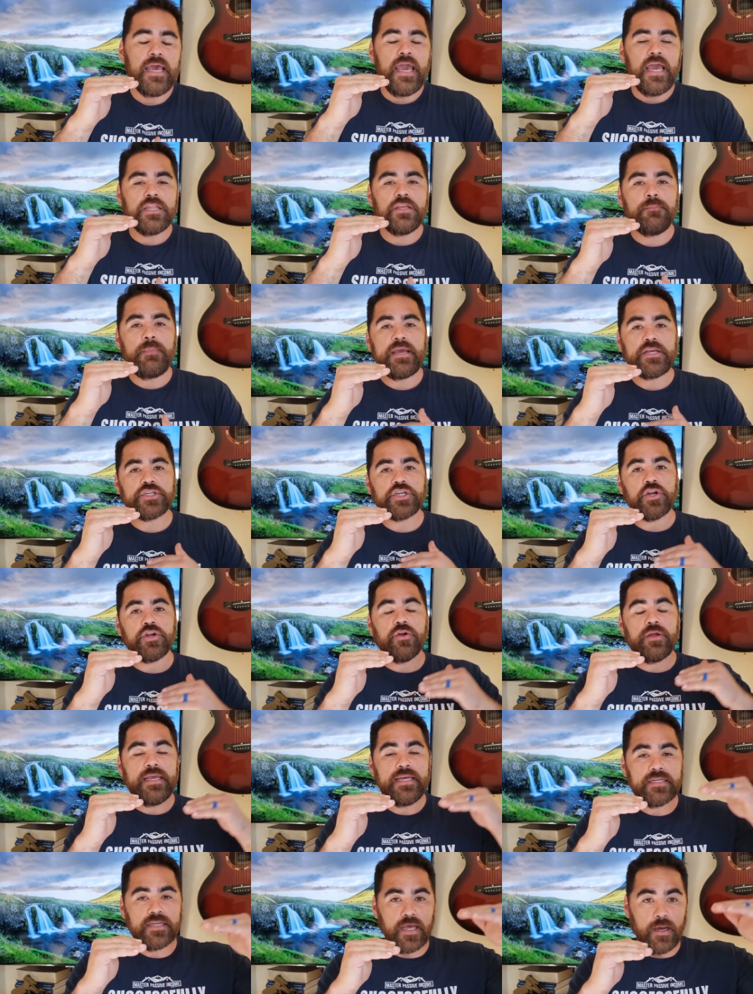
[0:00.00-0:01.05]
You make sure your
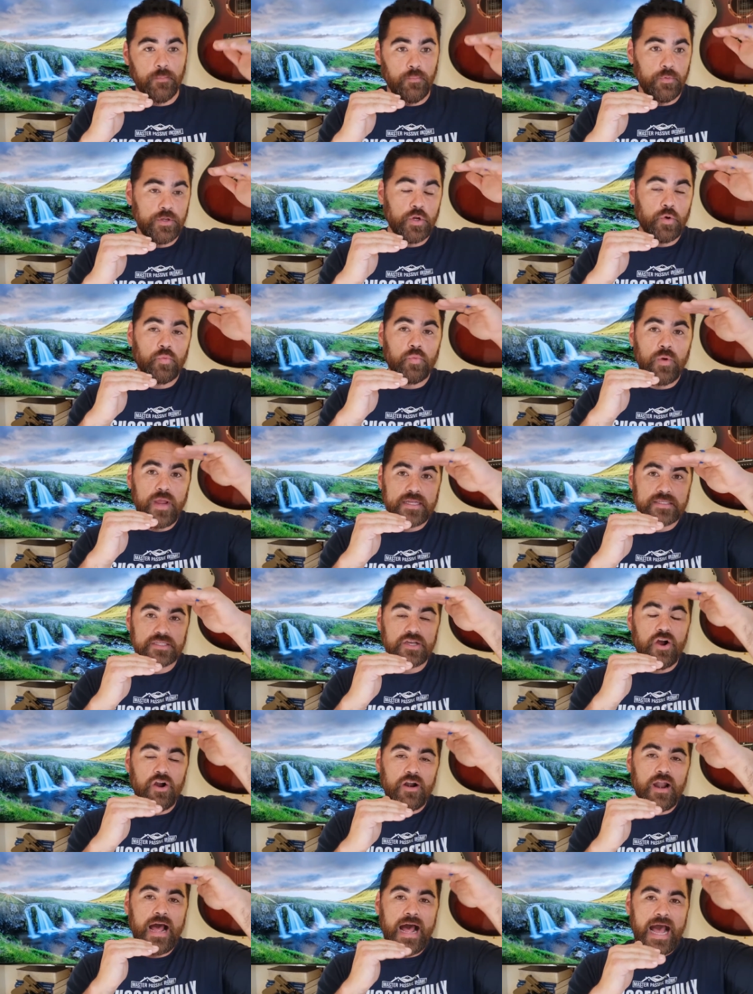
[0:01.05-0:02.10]
income, your rents
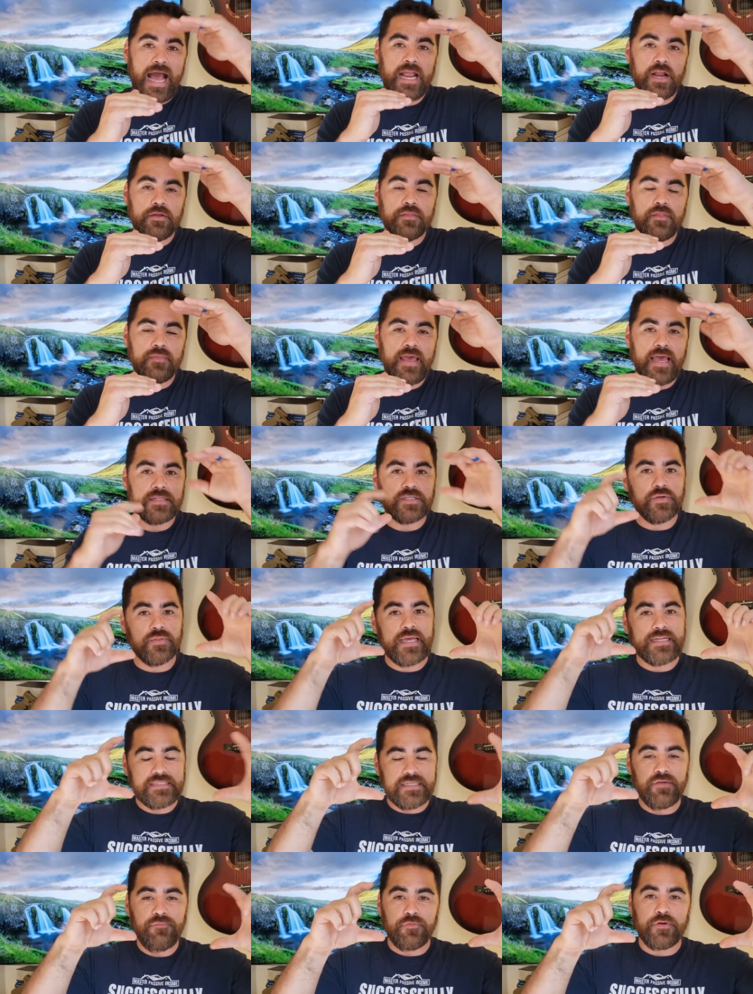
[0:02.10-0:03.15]
are higher than that. So
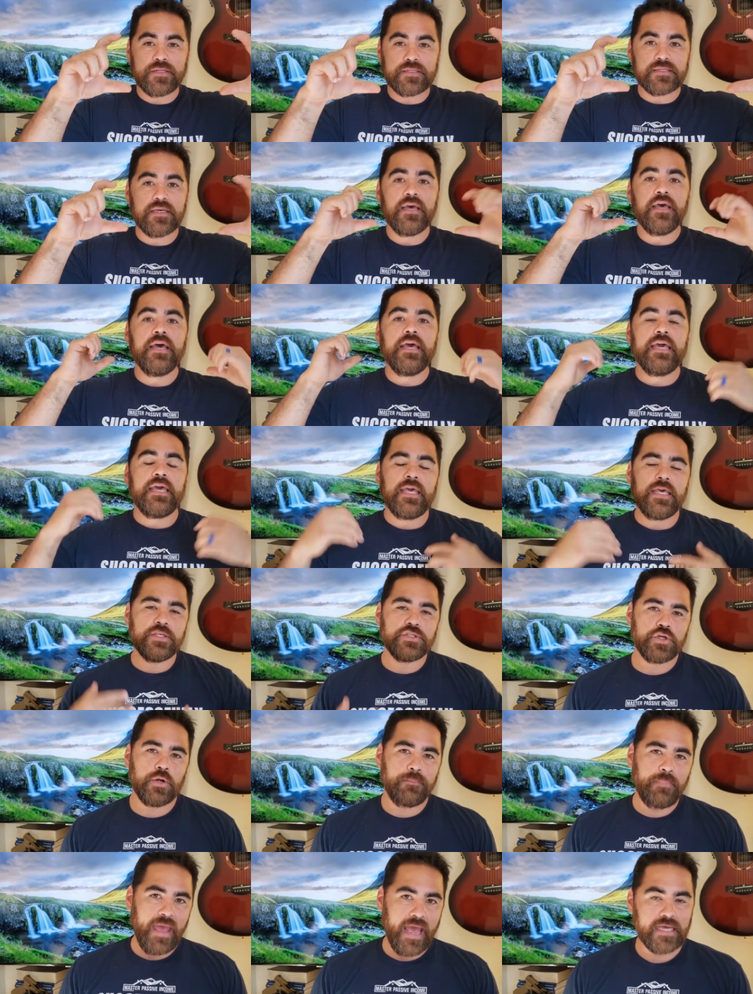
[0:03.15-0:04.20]
that difference is
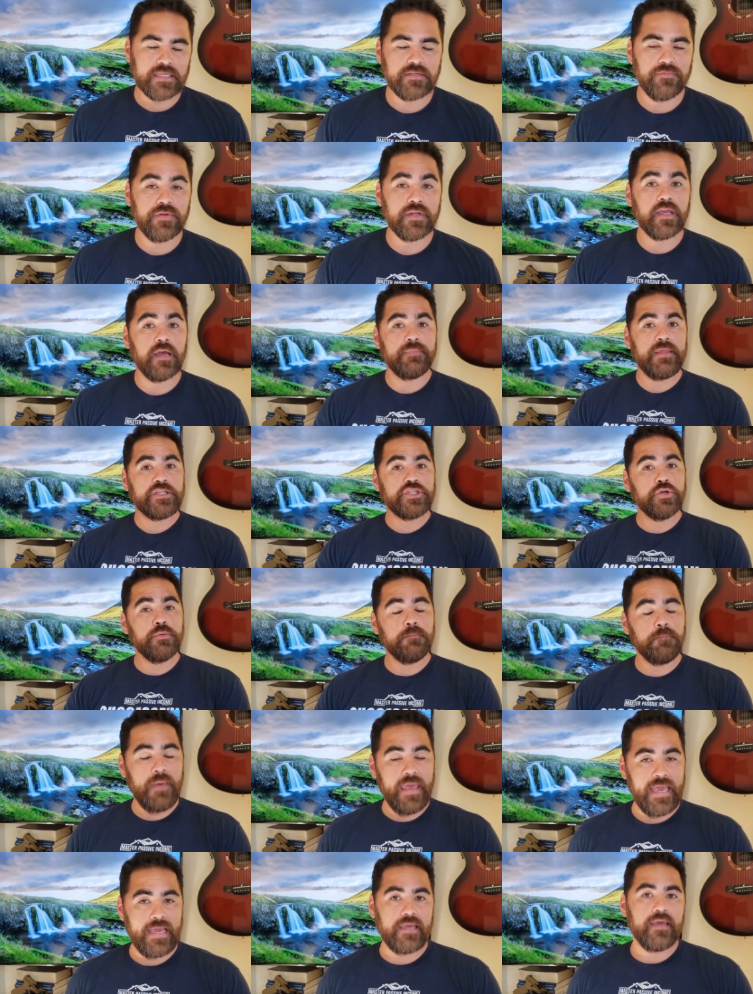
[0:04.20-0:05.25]
your passive income that you
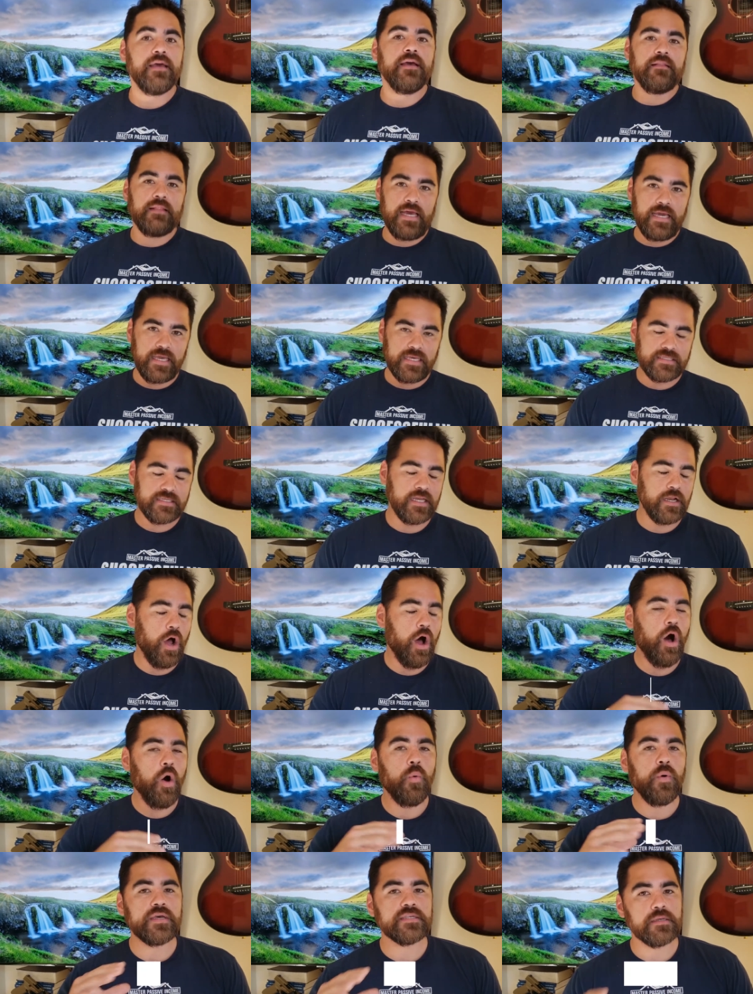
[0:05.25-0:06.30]
make. Like I said,
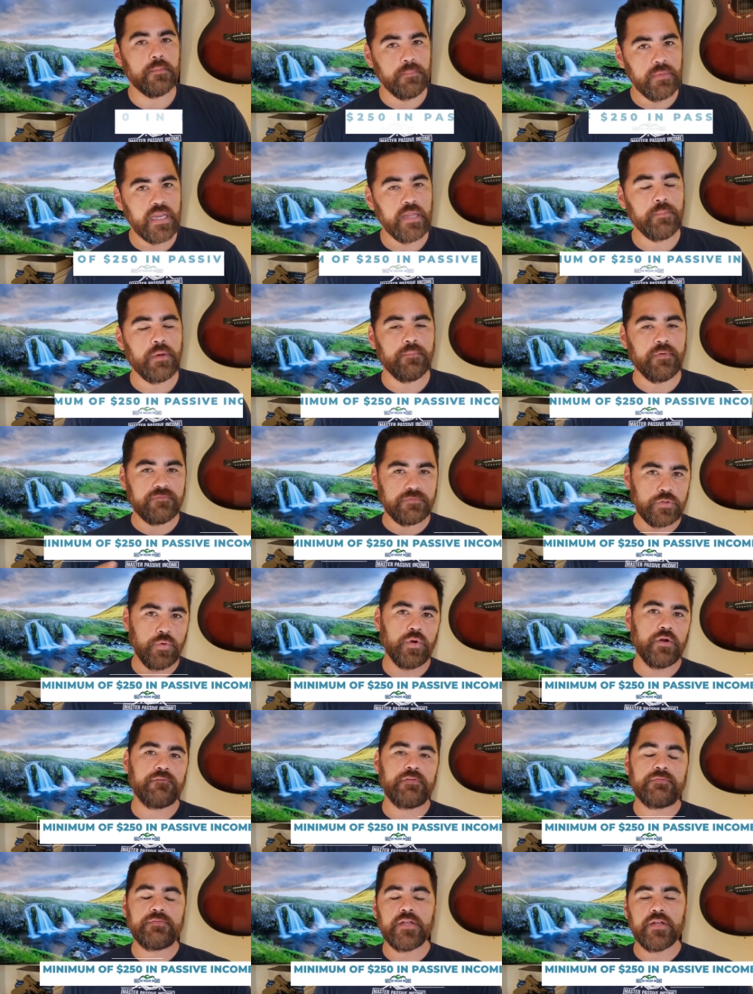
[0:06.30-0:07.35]
always a minimum of
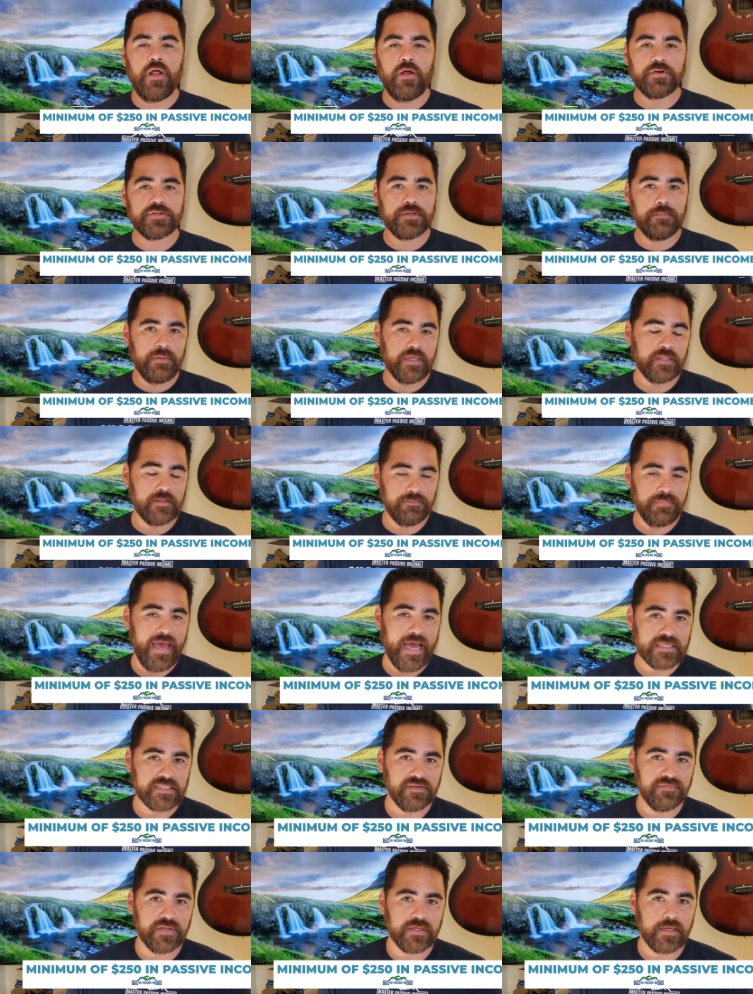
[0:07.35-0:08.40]
$250 a month in
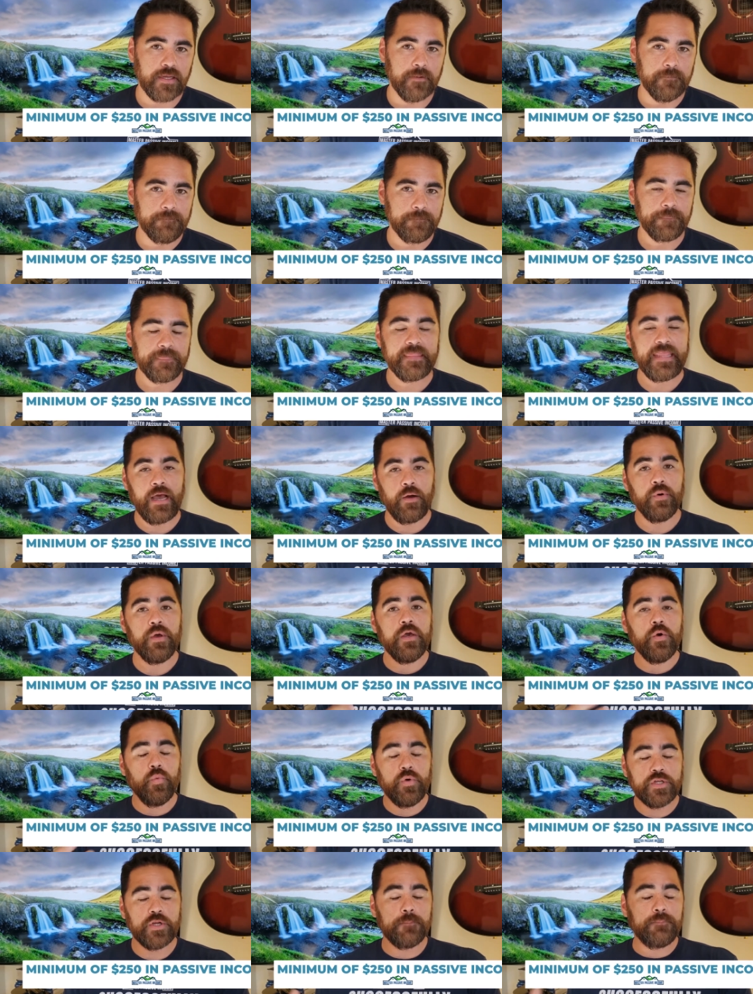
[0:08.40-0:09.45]
passive income. Now,
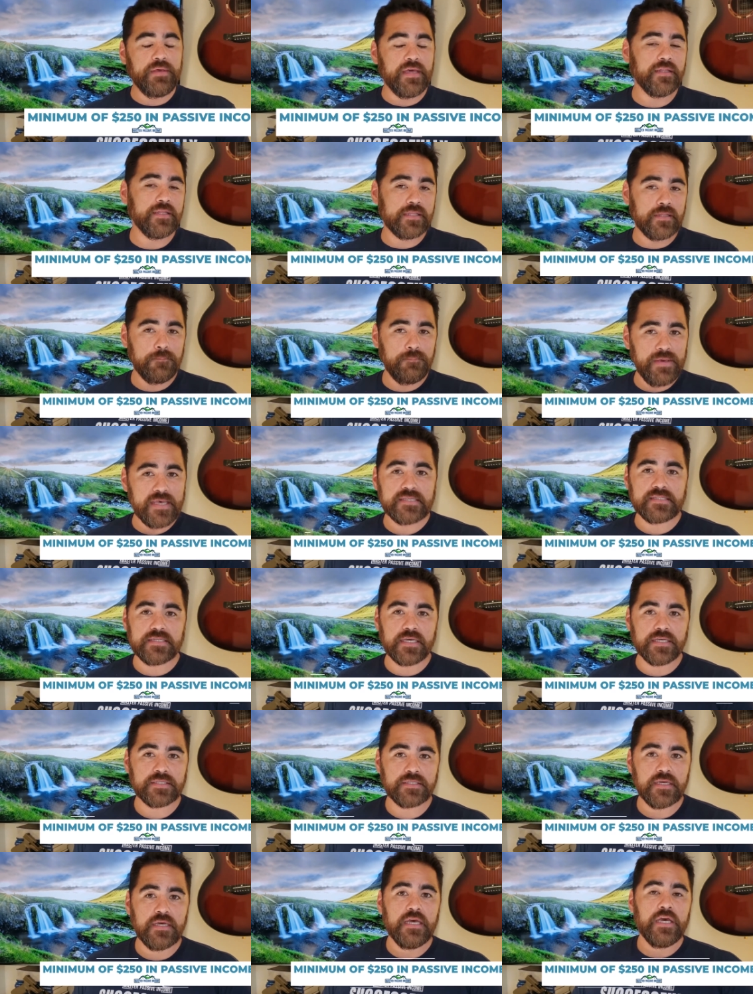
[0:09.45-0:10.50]
when you're building the business,